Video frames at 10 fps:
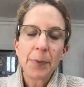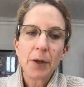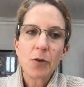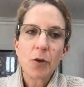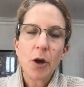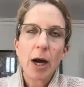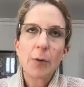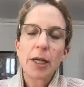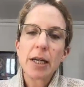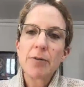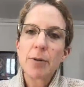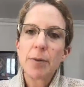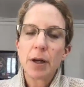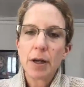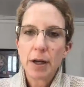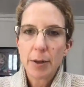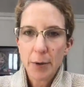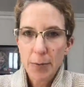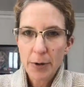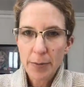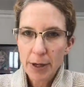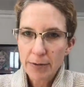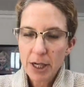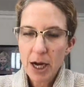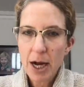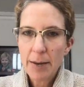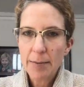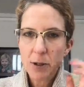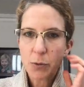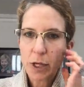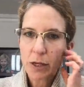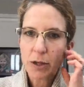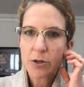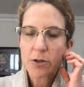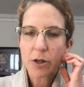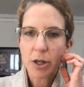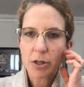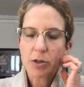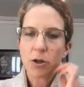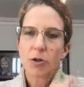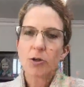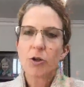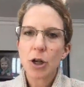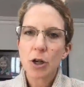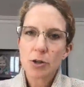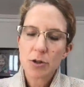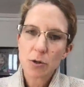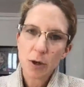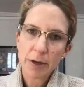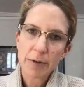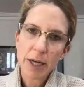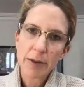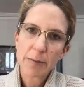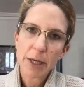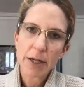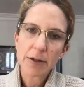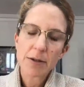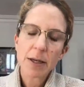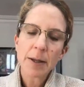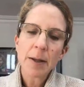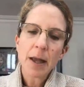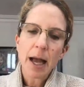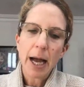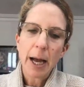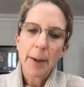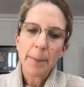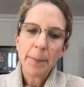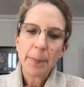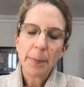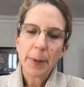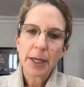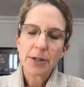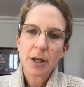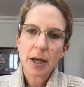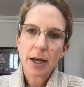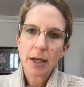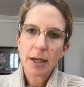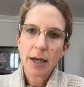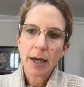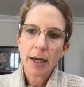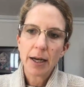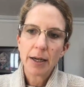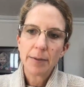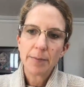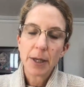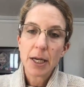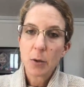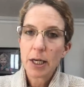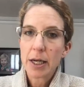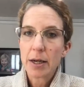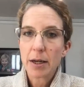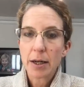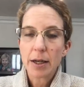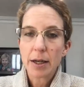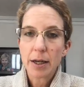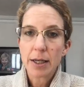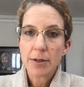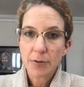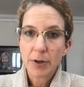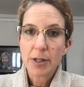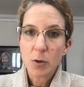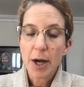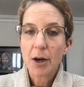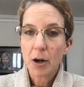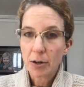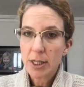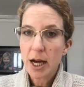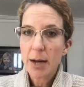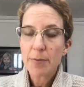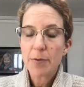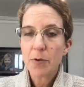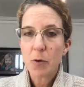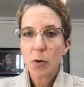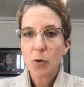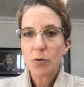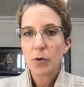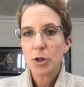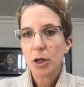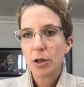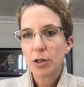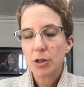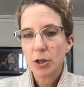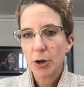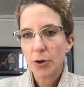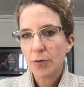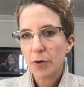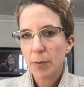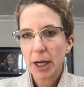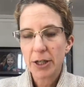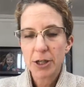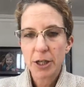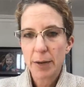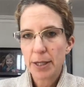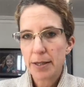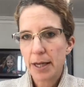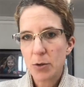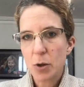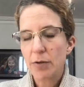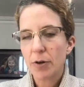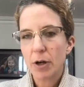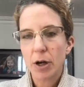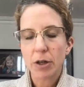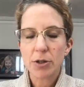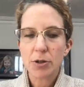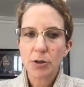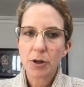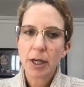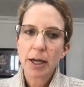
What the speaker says: So I would leave an appropriate amount of time between those so that it's not too close to one of the other meals. But equally, it's quite a long time for toddlers to go from lunchtime at say 12 o'clock to